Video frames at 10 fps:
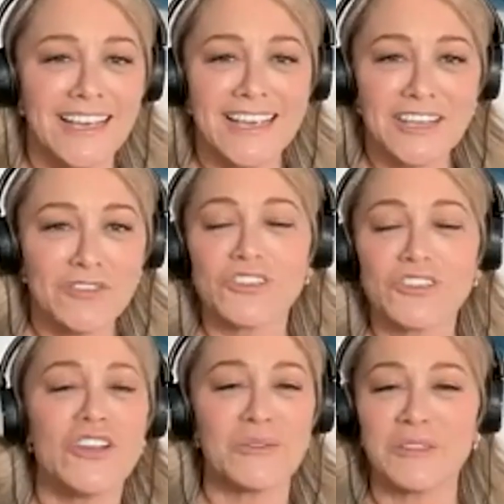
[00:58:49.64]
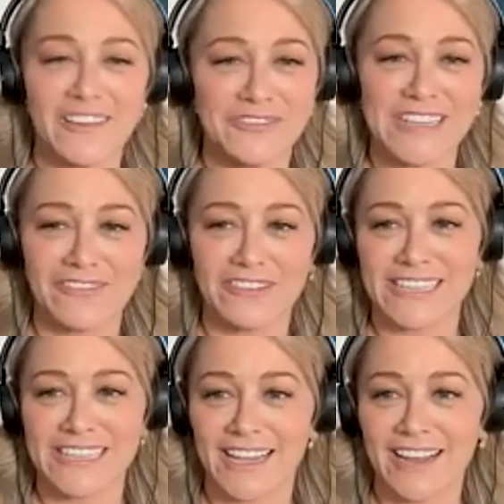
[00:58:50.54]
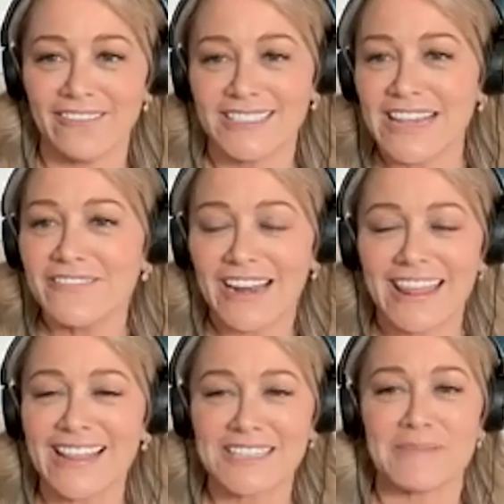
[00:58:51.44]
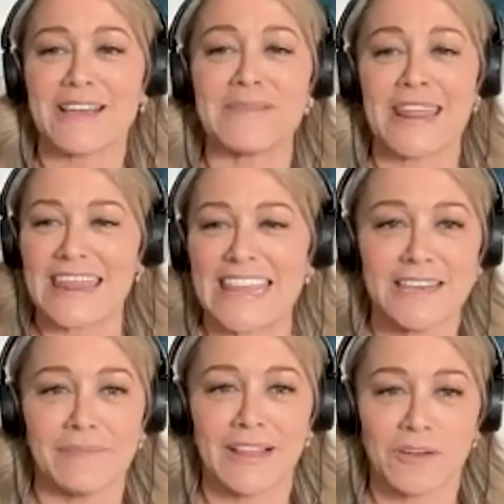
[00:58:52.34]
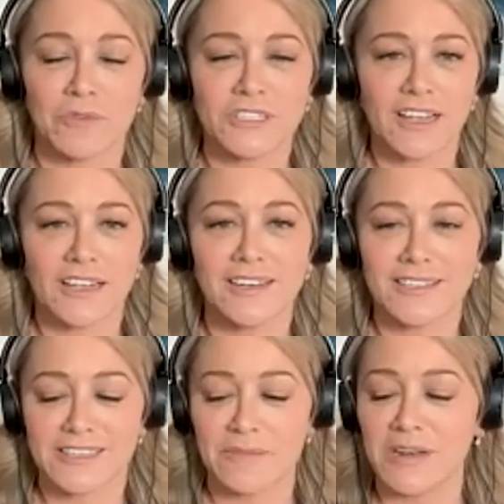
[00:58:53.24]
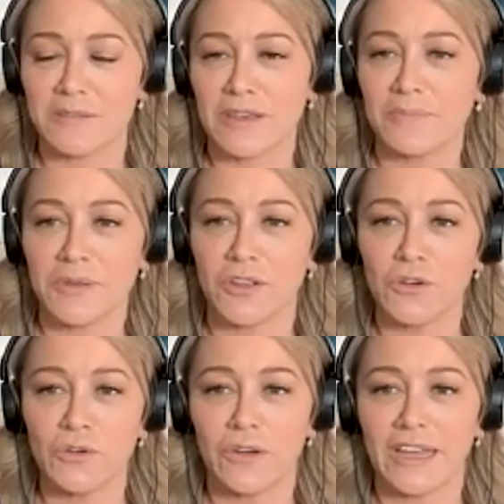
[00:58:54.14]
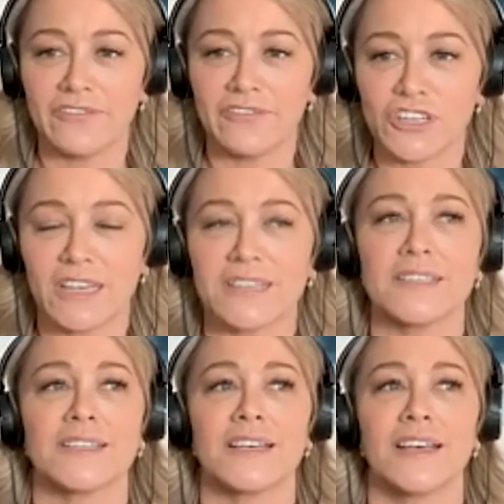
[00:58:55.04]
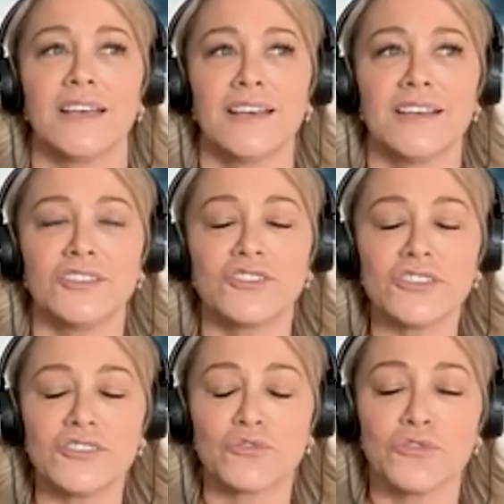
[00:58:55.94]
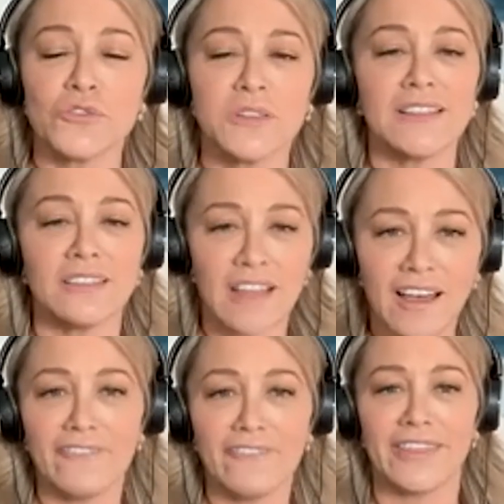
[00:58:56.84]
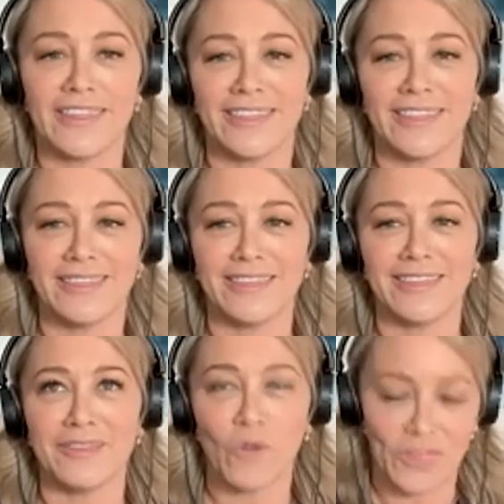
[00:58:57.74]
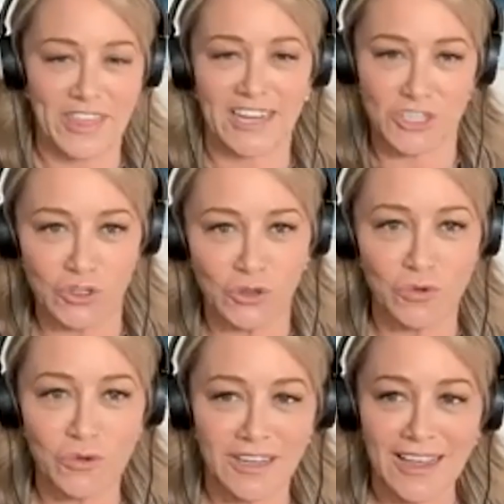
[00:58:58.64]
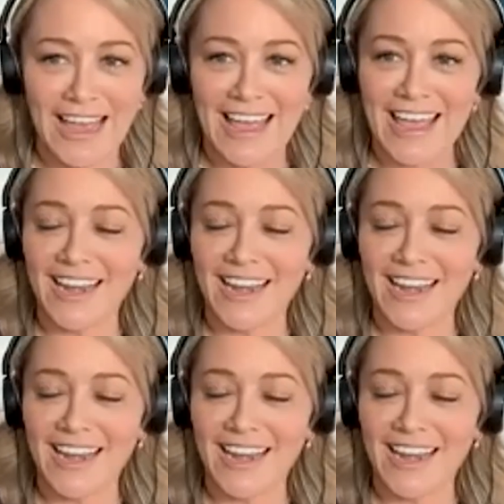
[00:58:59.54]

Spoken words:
you just know loves every second of it? David, I think that's become a theme. Like, we're talking to so many people who have just truly love what they do and